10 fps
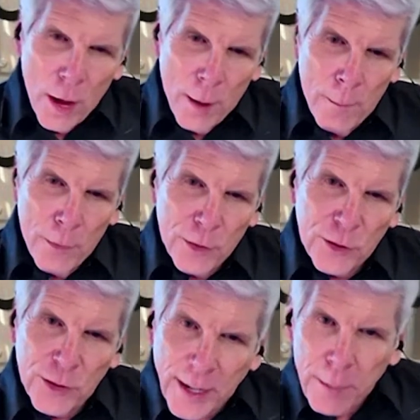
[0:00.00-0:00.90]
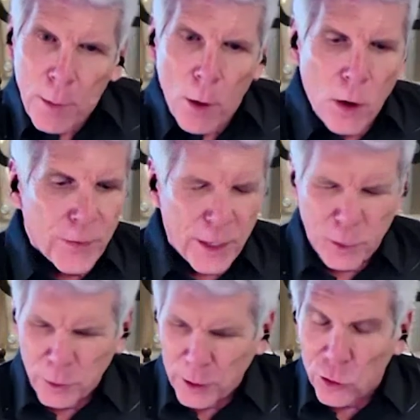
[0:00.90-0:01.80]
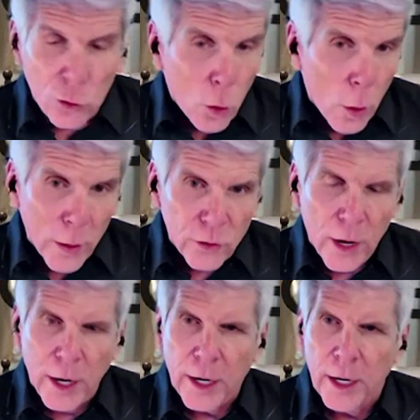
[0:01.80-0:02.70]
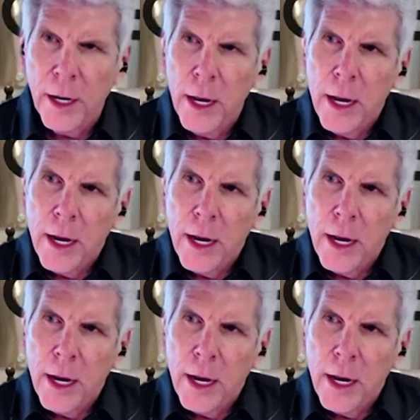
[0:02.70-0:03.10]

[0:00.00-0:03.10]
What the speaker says: The second part that has been so exciting